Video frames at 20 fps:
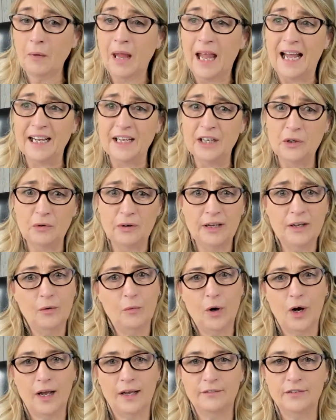angry,
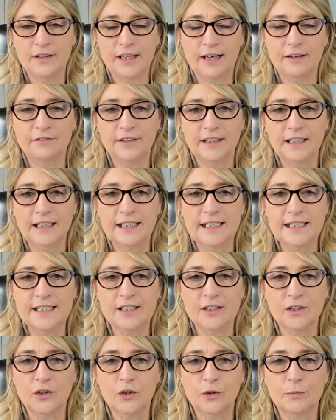whatever that feeling is
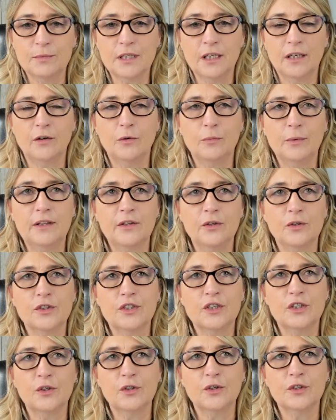that comes along with those
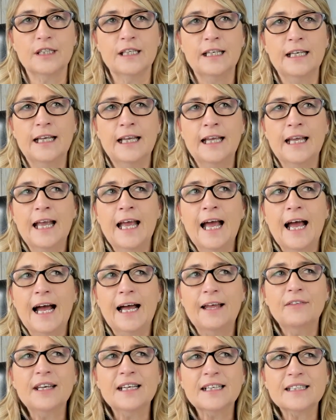thoughts.
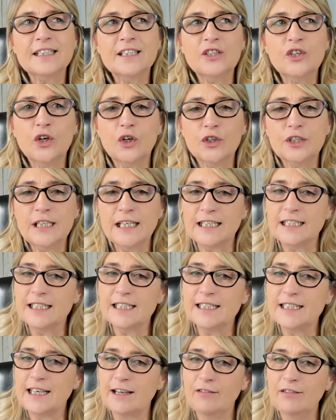And that's not
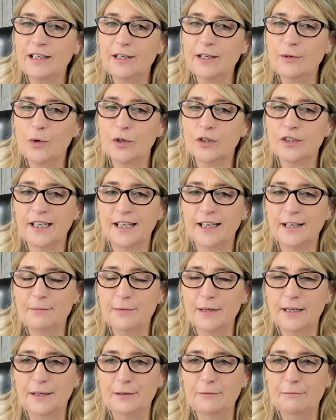necessarily what I
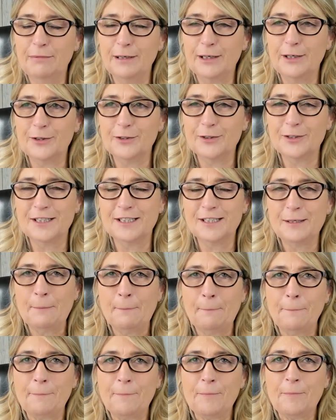mean, because
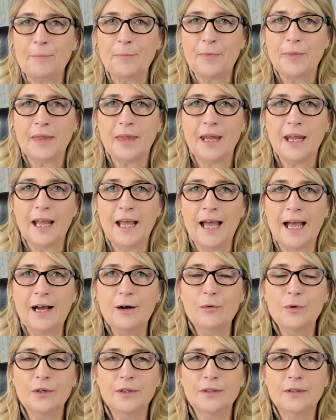
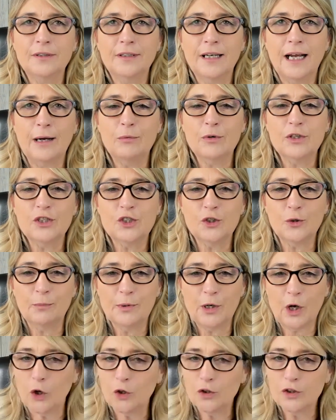our
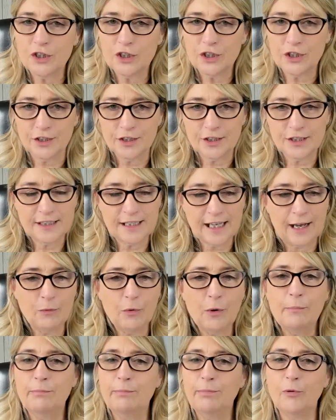subconscious,
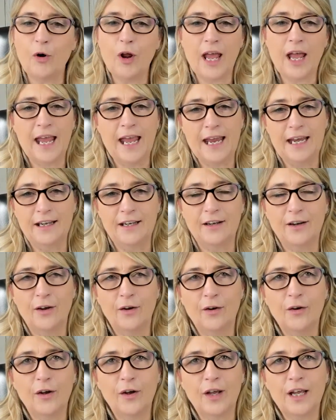our brain
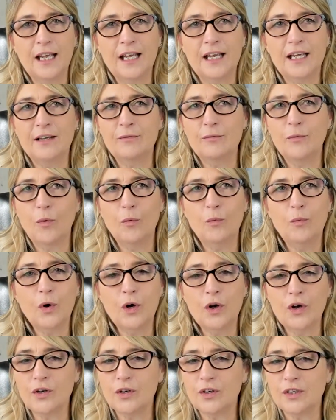
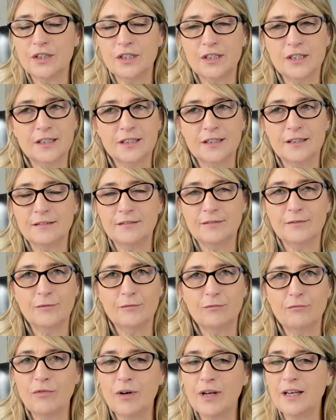works
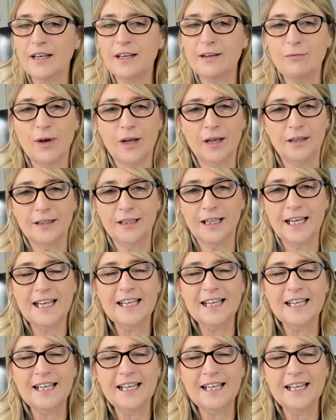really well.